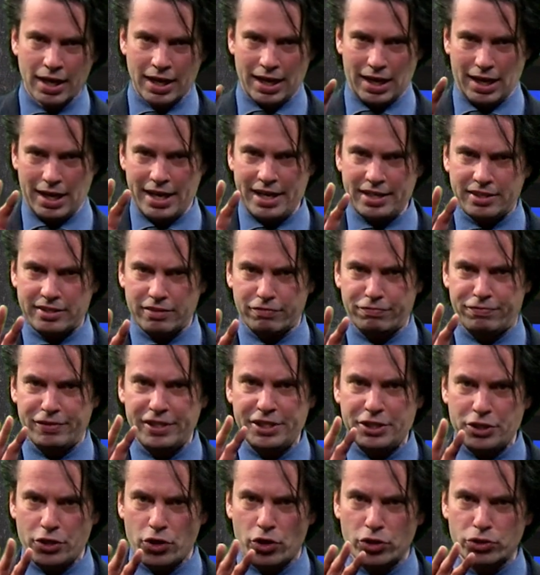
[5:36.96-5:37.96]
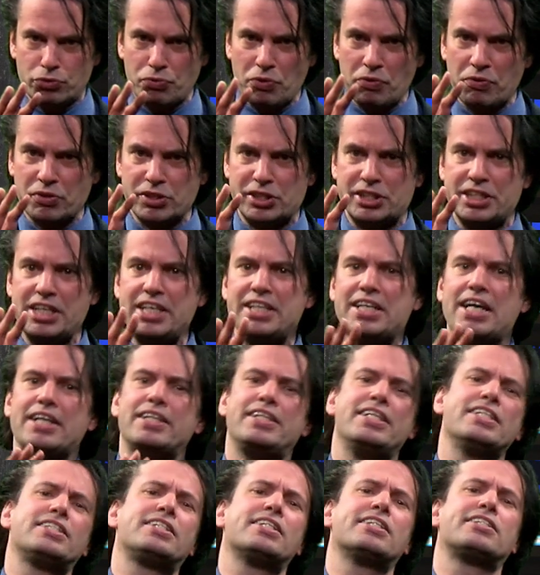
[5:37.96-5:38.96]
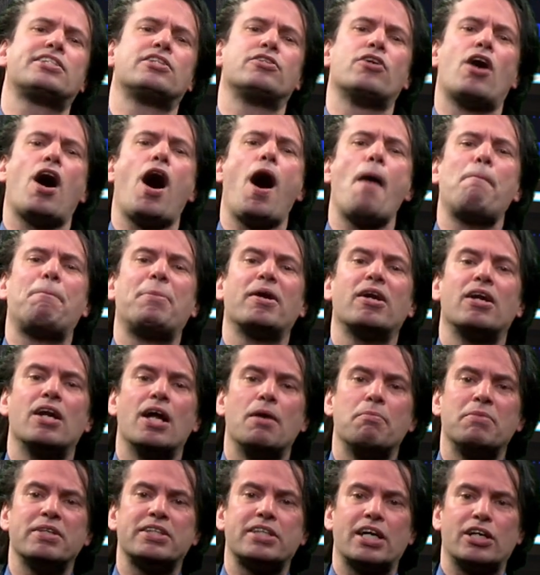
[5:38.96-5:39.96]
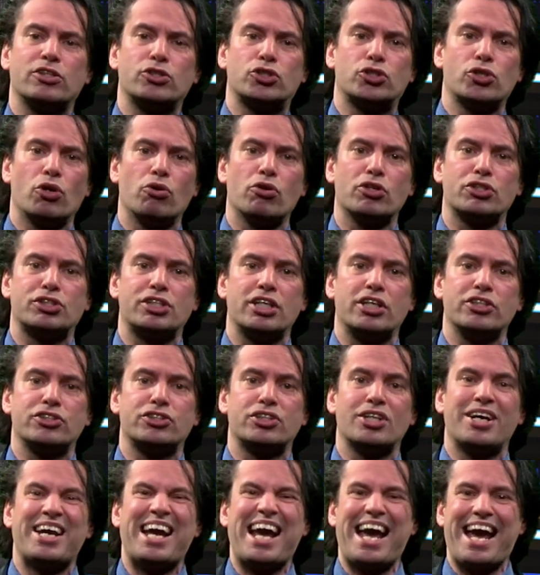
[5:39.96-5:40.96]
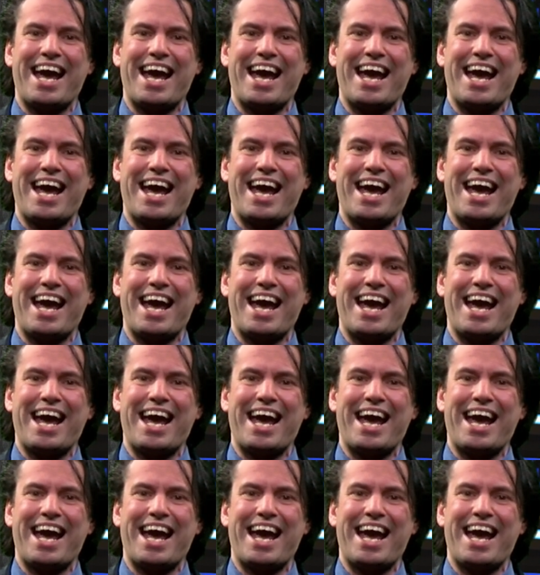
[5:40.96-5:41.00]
In later videos we will see that this is an upper limit and solar cells